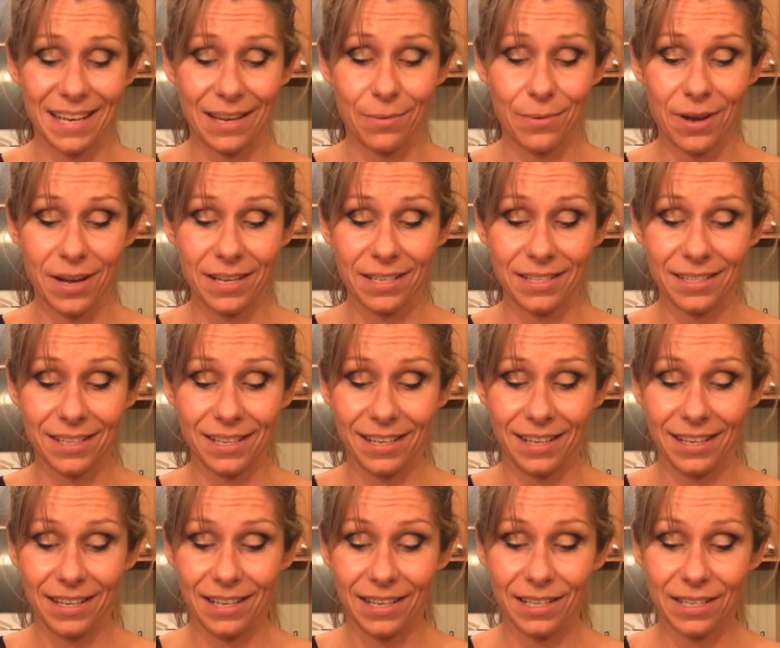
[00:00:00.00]
egg whites
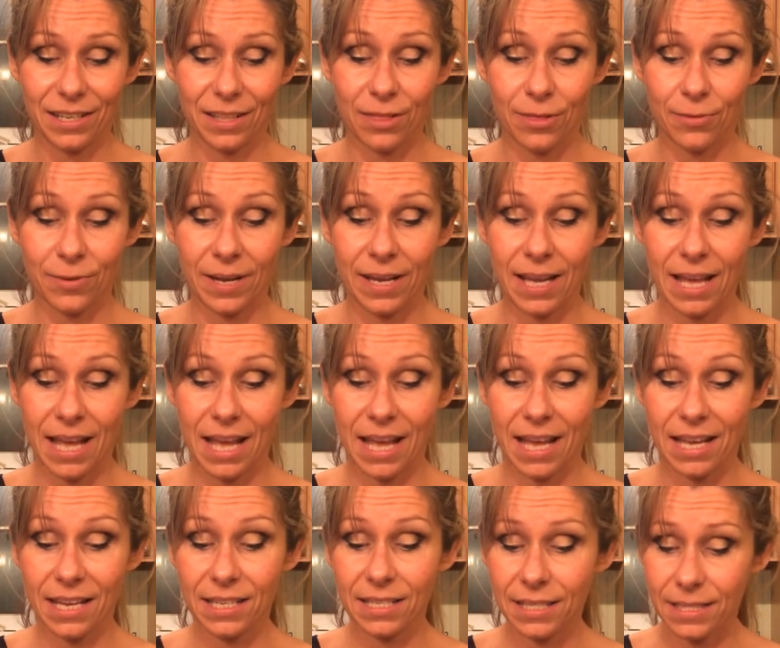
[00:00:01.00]
to 3
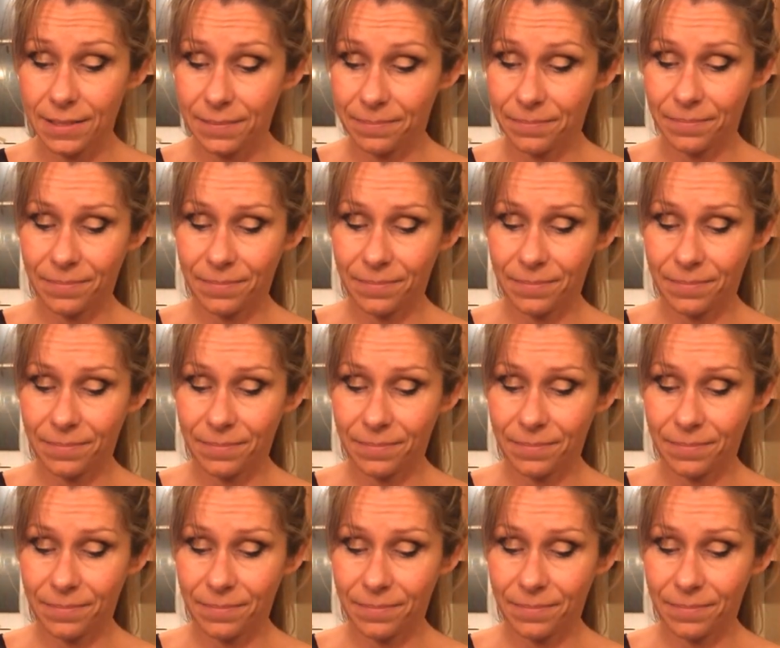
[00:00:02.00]
eggs.